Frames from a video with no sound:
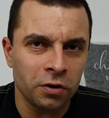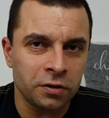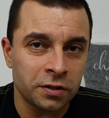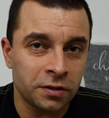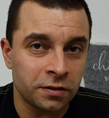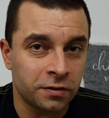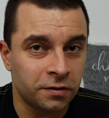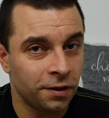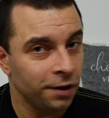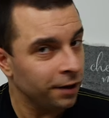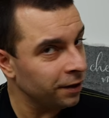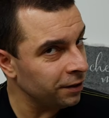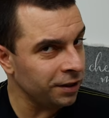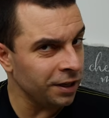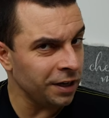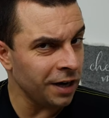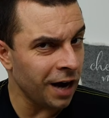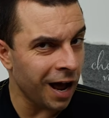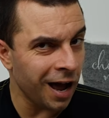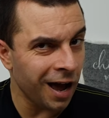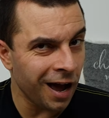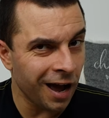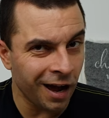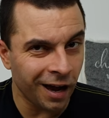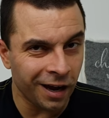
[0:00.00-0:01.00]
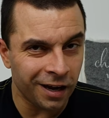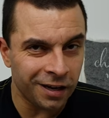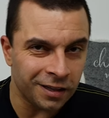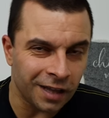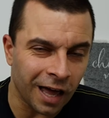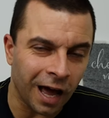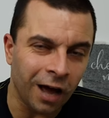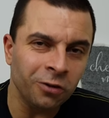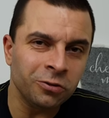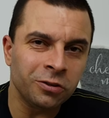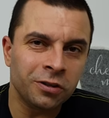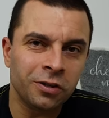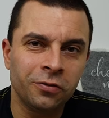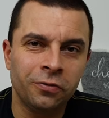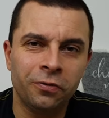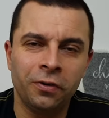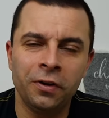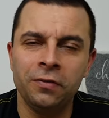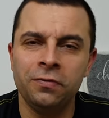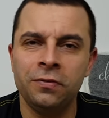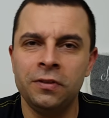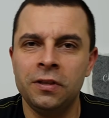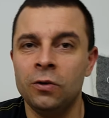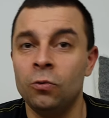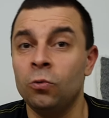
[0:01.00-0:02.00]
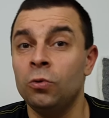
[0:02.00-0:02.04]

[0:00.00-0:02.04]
Is 39 out of 50,